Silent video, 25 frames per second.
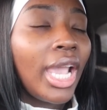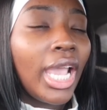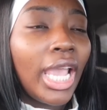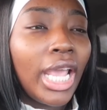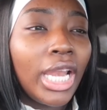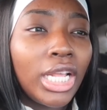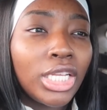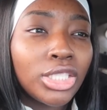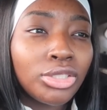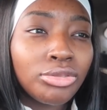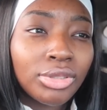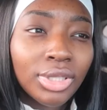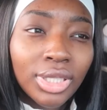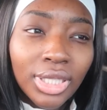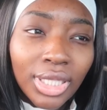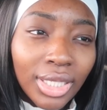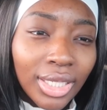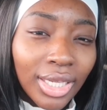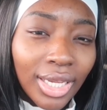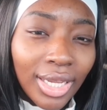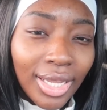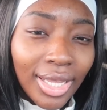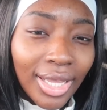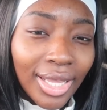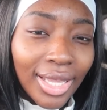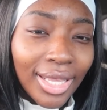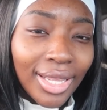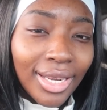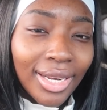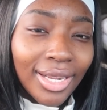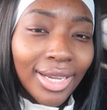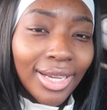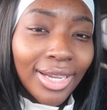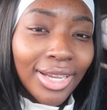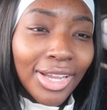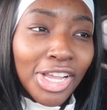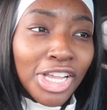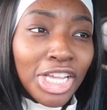it is really good
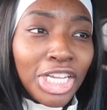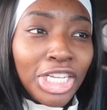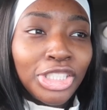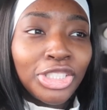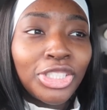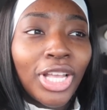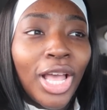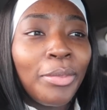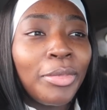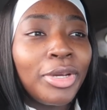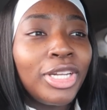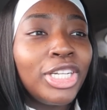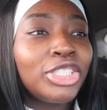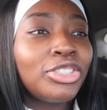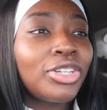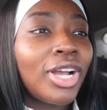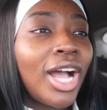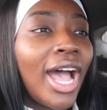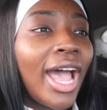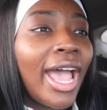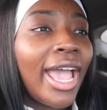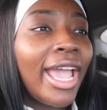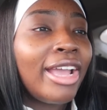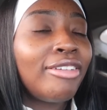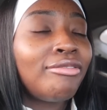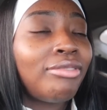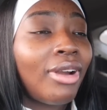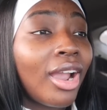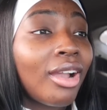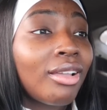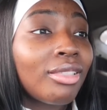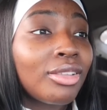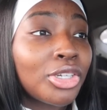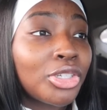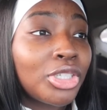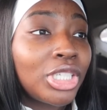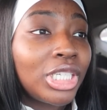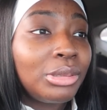so i'm gonna try
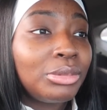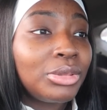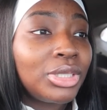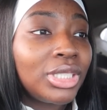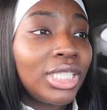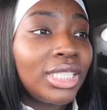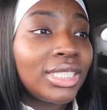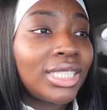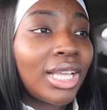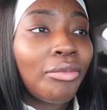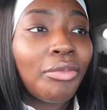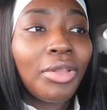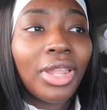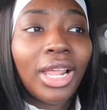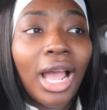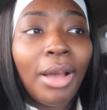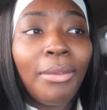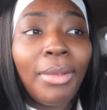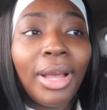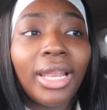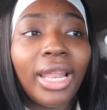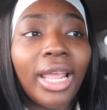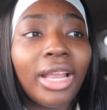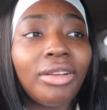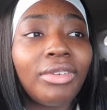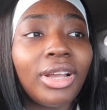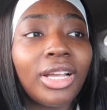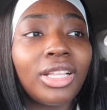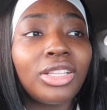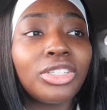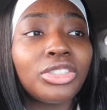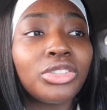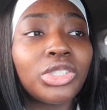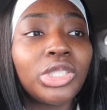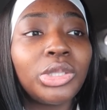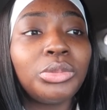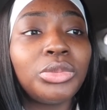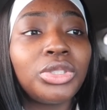regular cream cheese i feel like i might like
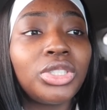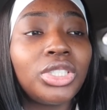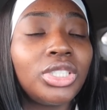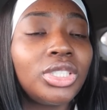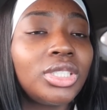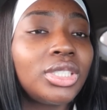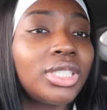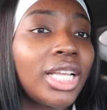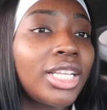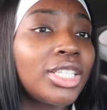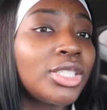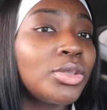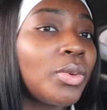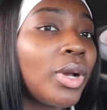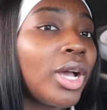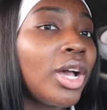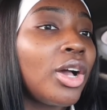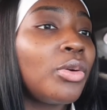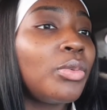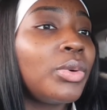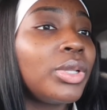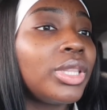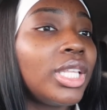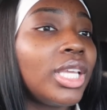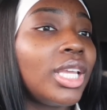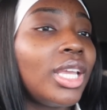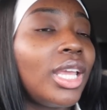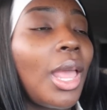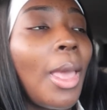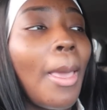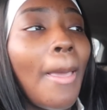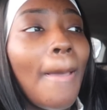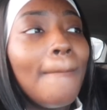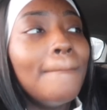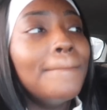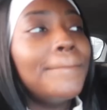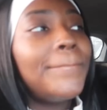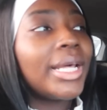regular cream cheese as well with it
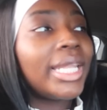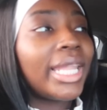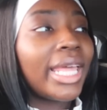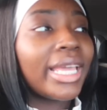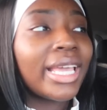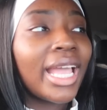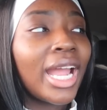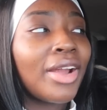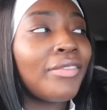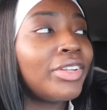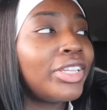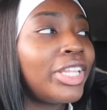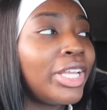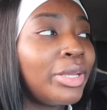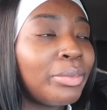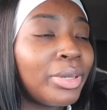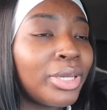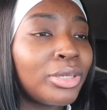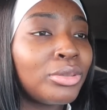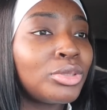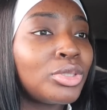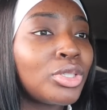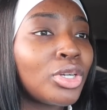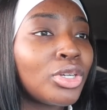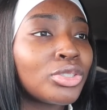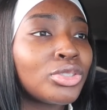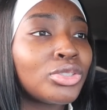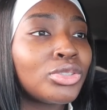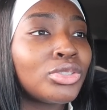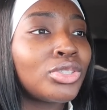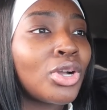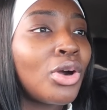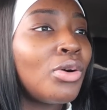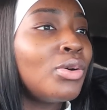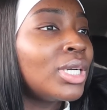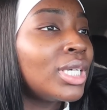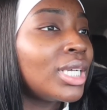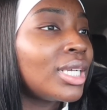but like everything bagels are
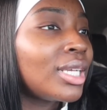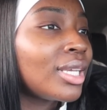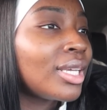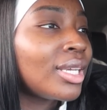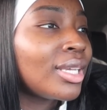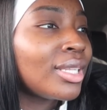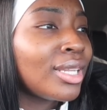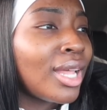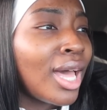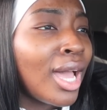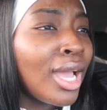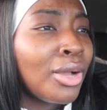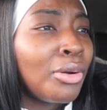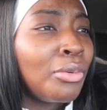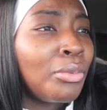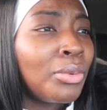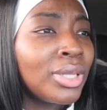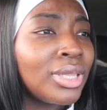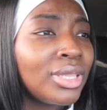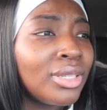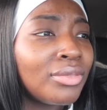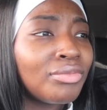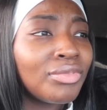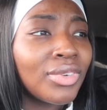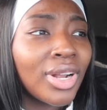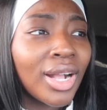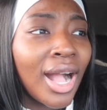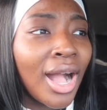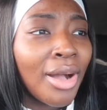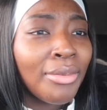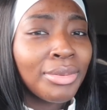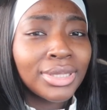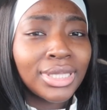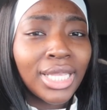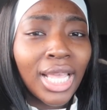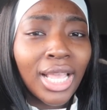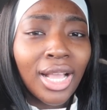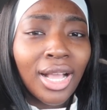so good like what the i
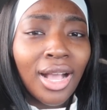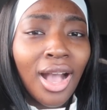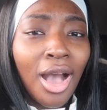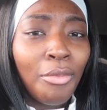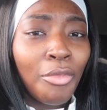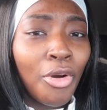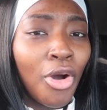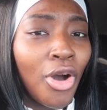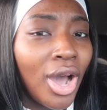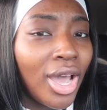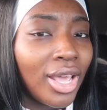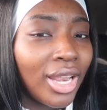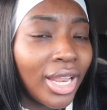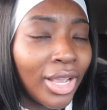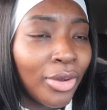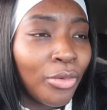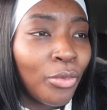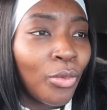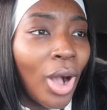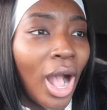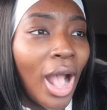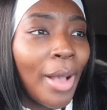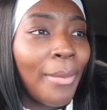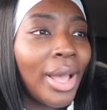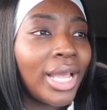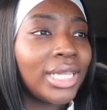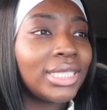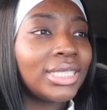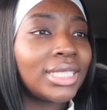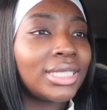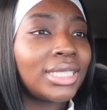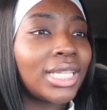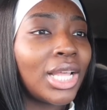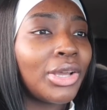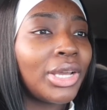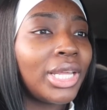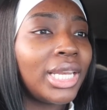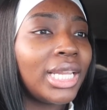was like come on like why am i
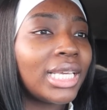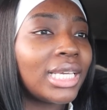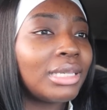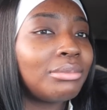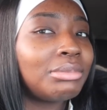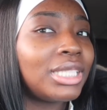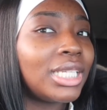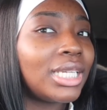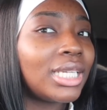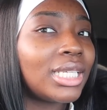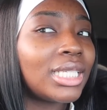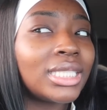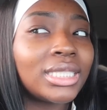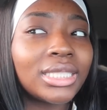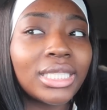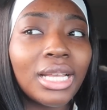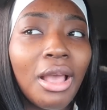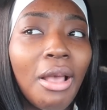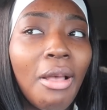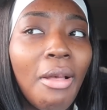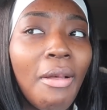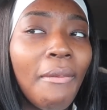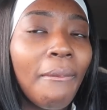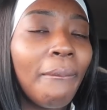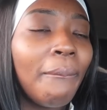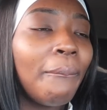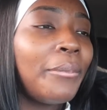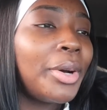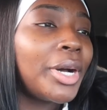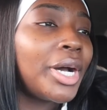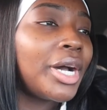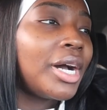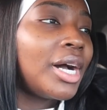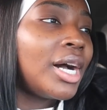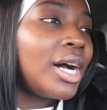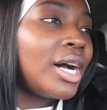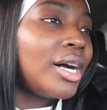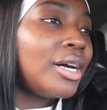just not getting hip to this
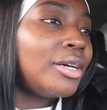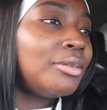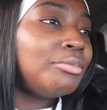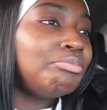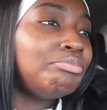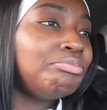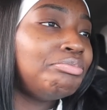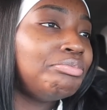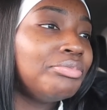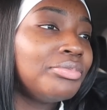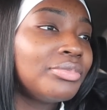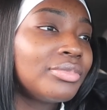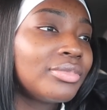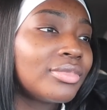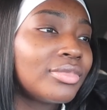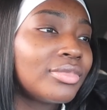but um